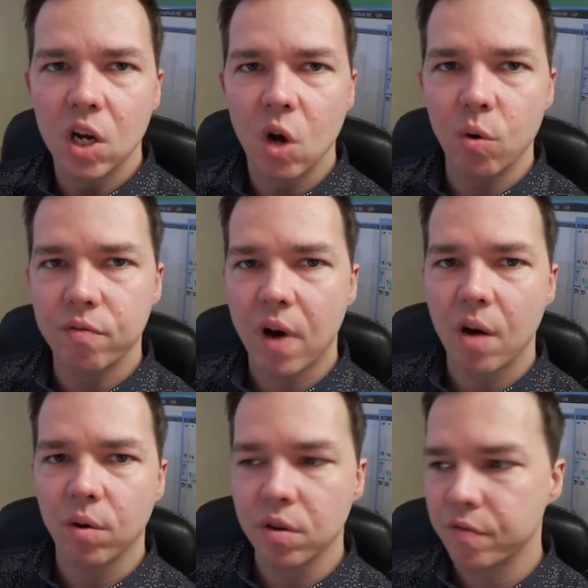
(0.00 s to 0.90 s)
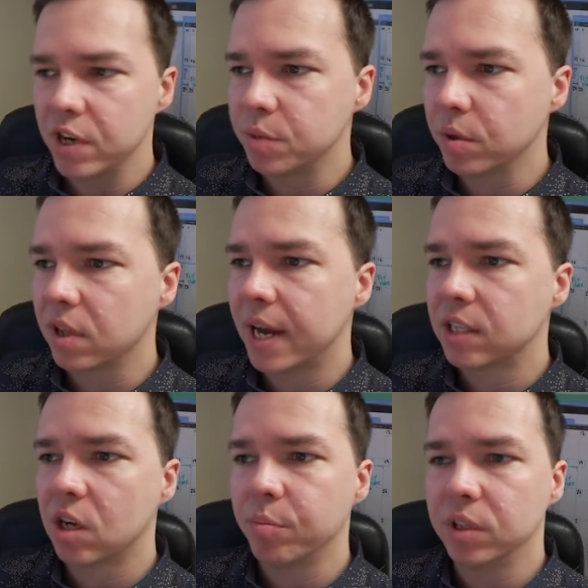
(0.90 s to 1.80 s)
going viral on Facebook the
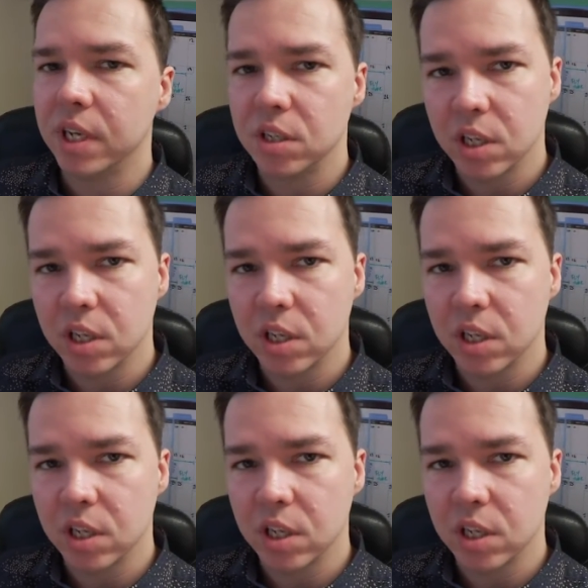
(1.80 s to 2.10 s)
last couple days.